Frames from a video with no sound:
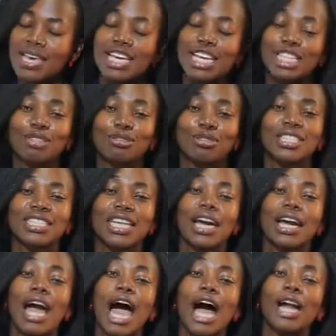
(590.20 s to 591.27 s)
it will
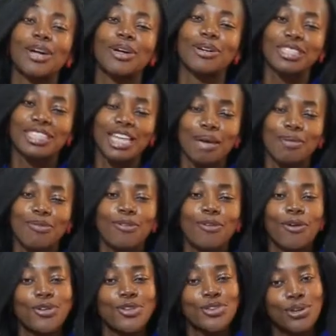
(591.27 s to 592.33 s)
take a long time
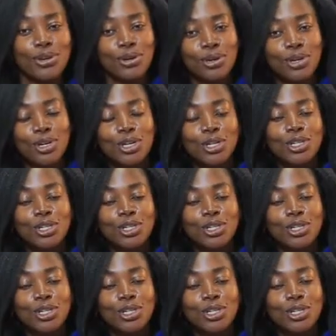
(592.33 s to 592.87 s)
for you